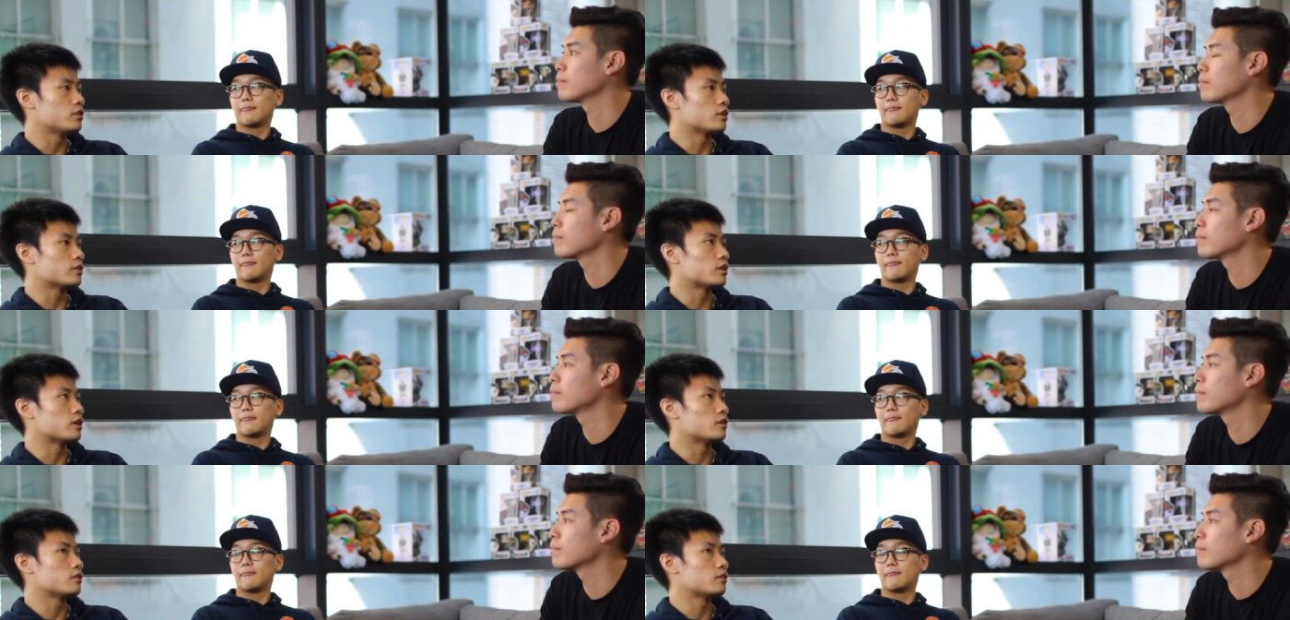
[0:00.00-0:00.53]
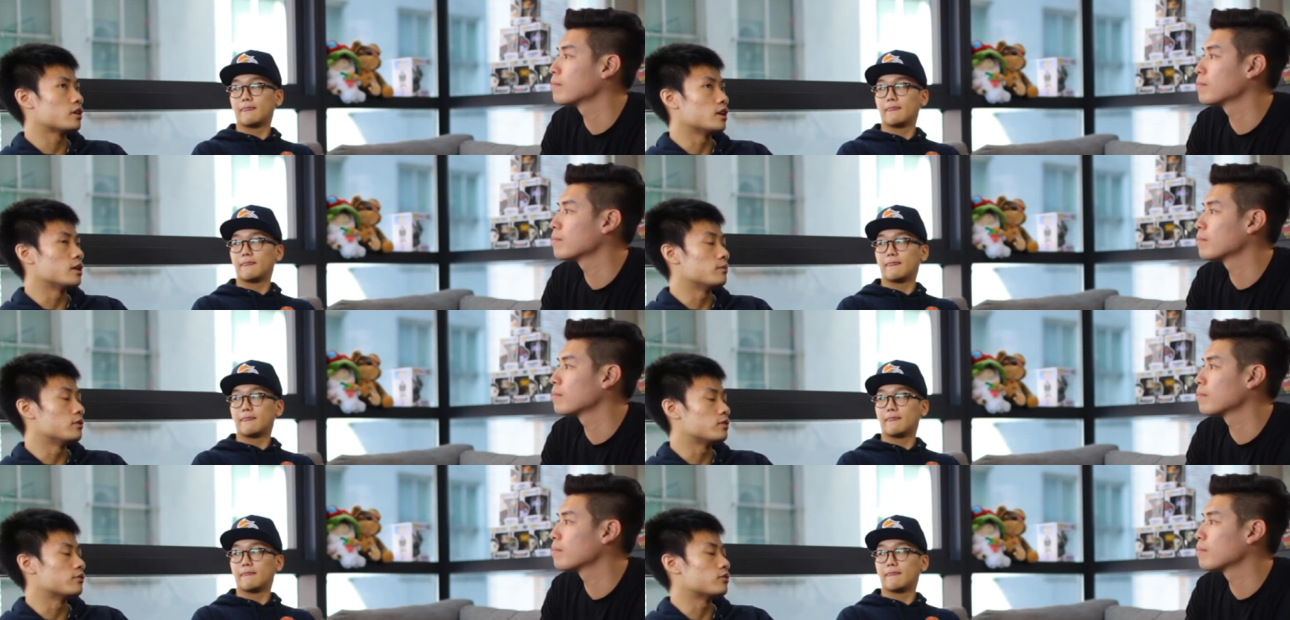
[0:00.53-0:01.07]
Speaker 1: think that
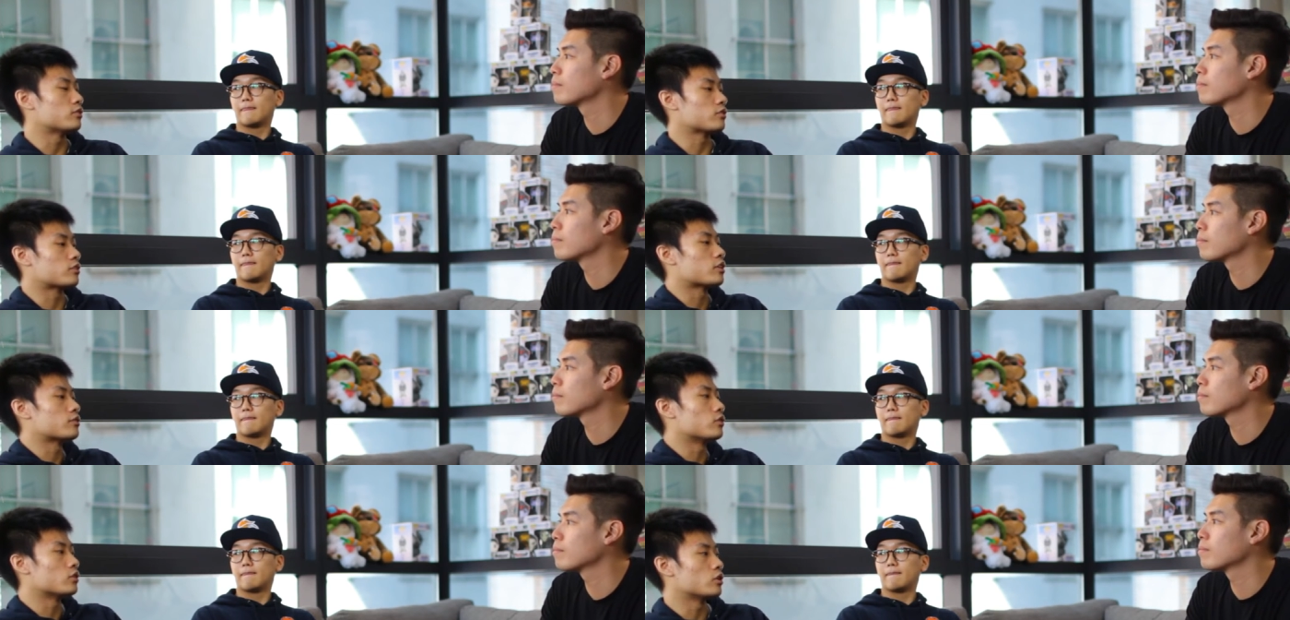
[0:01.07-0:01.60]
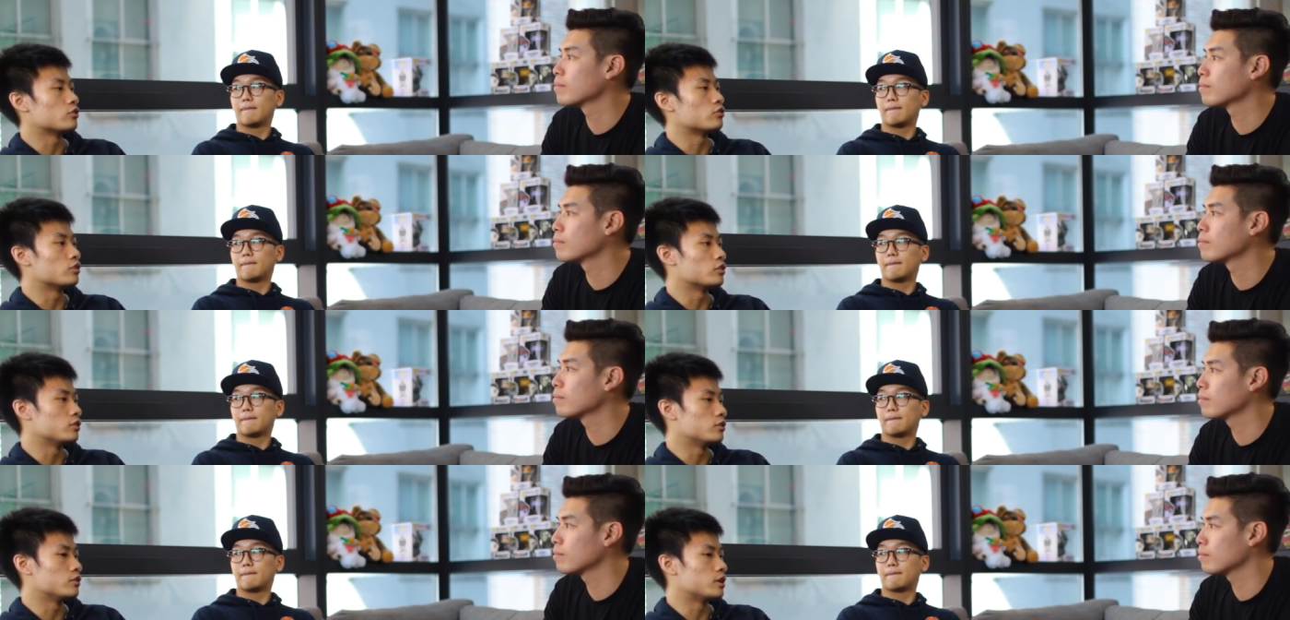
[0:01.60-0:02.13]
elements of a successful coach
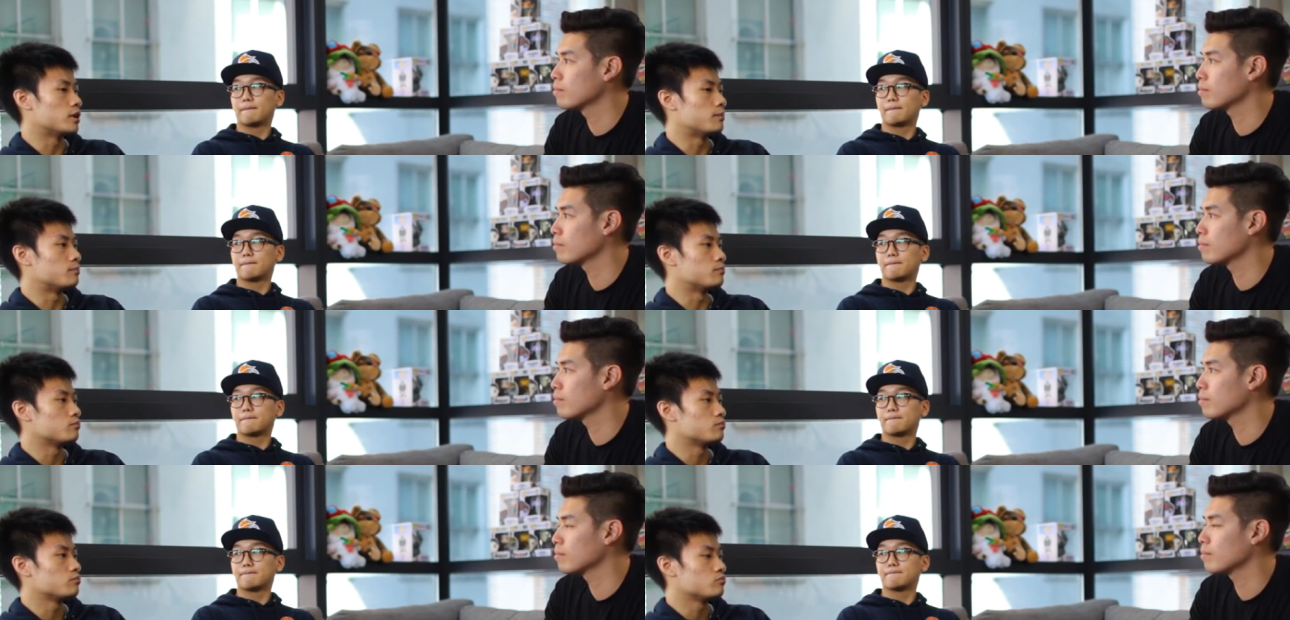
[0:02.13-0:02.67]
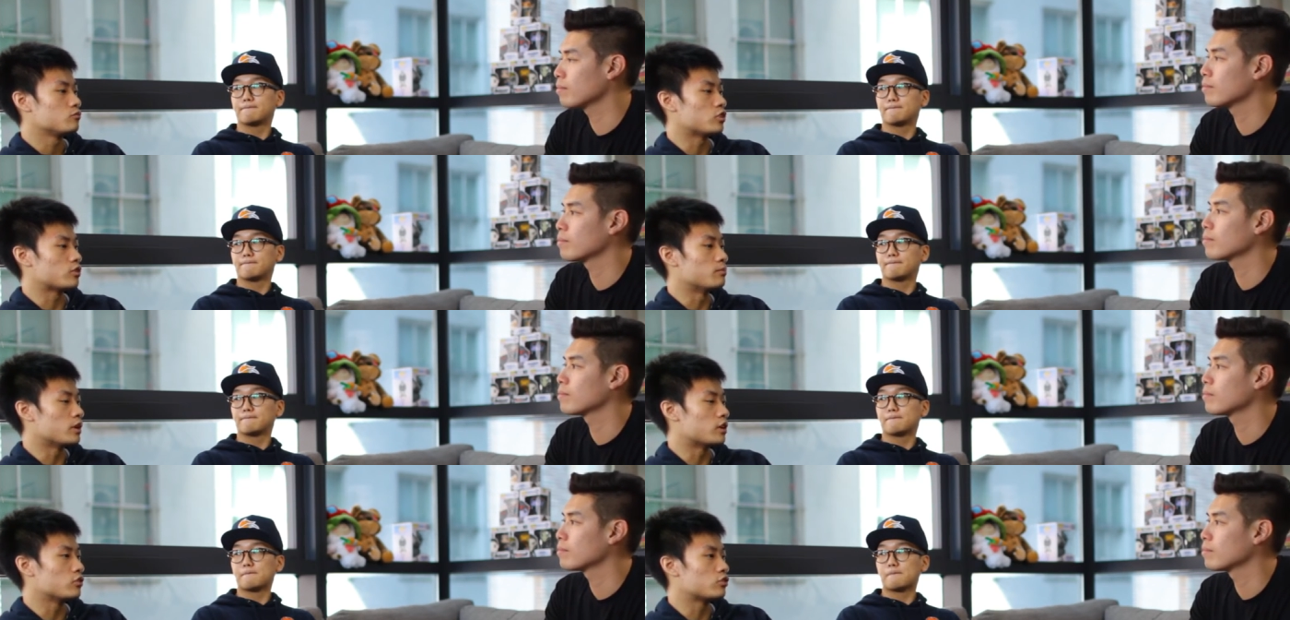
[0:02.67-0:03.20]
include um,
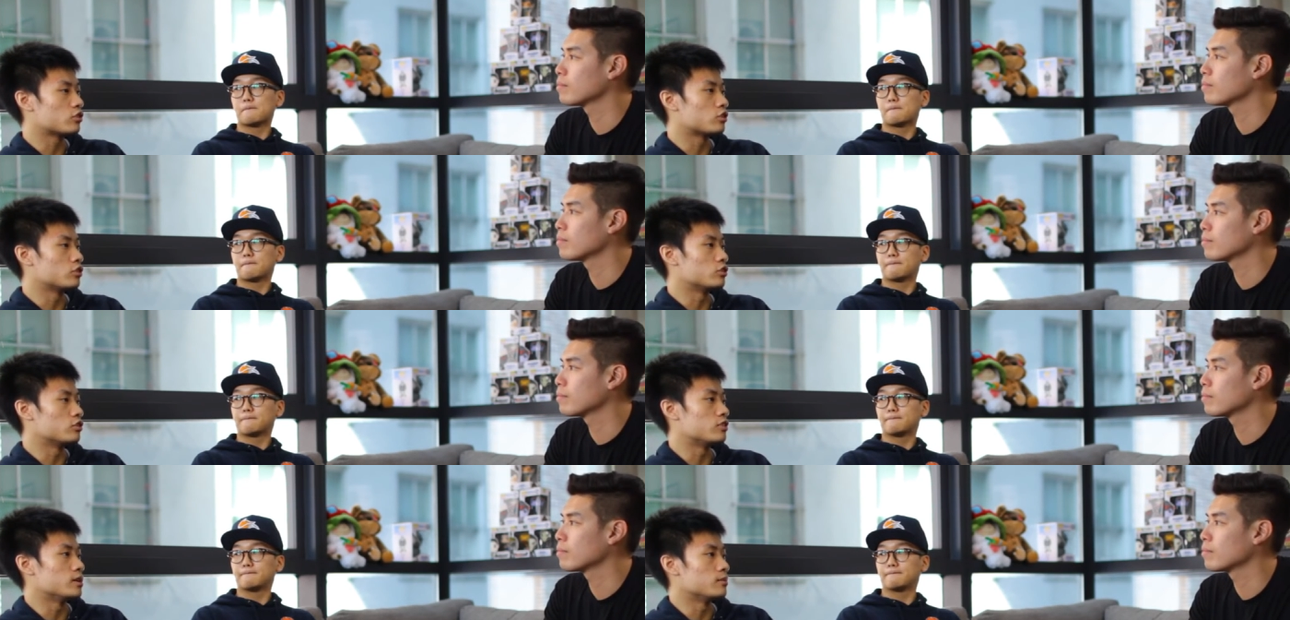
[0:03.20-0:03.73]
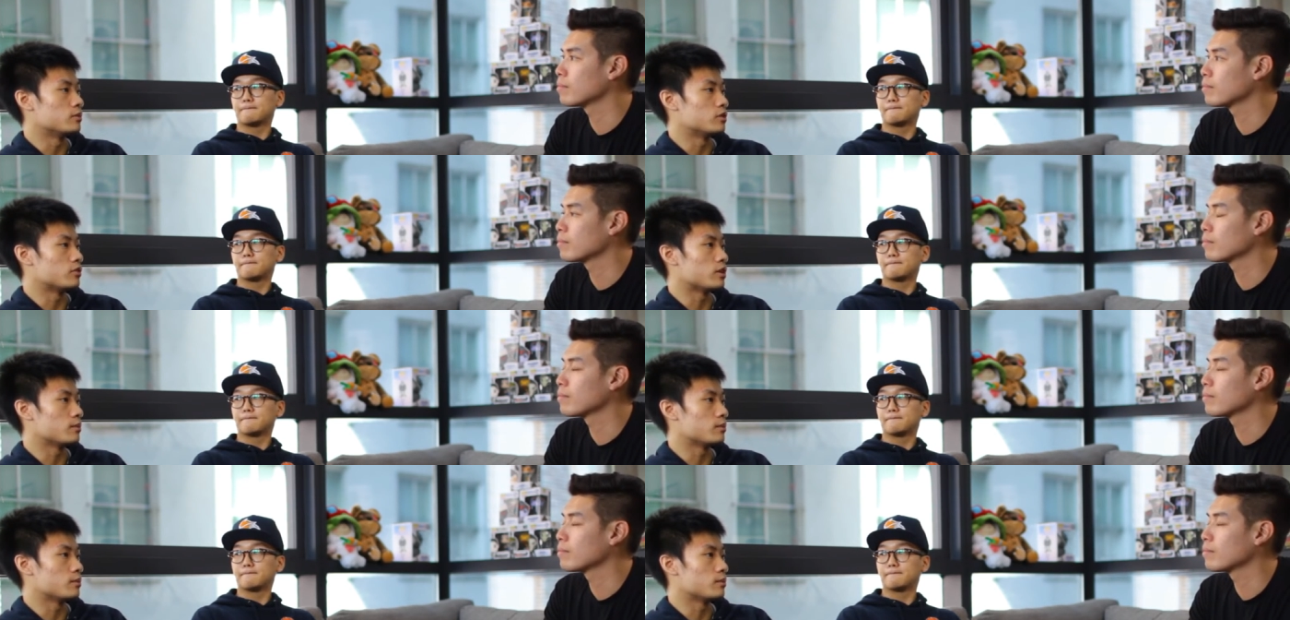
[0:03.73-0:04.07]
just making sure your team is